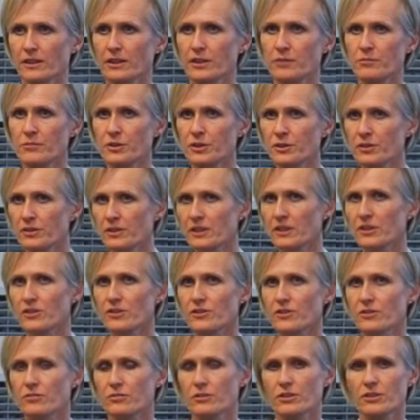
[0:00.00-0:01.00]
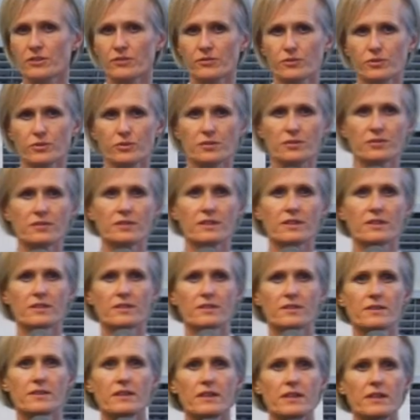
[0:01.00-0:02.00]
immune issues, which of course
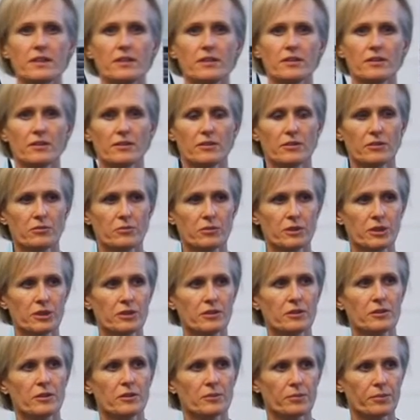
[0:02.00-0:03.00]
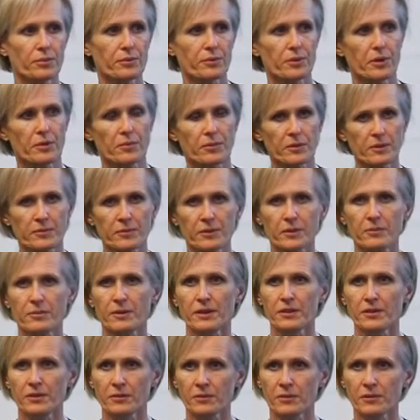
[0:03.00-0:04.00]
is the real problem, the
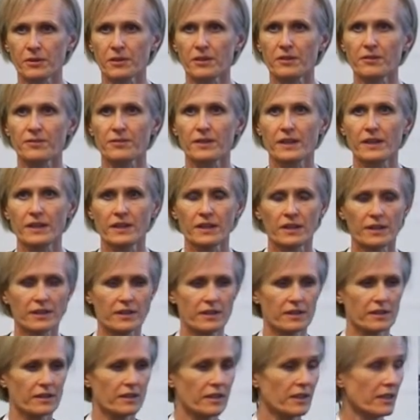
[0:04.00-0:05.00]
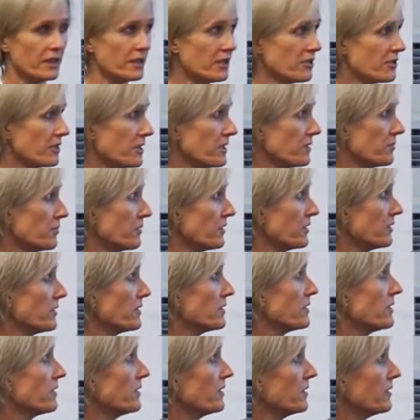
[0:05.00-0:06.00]
bête noire of any
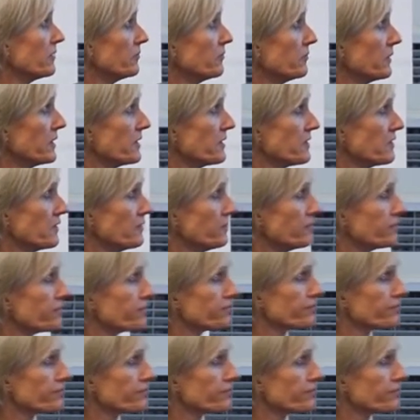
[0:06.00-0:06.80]
transplant medicine.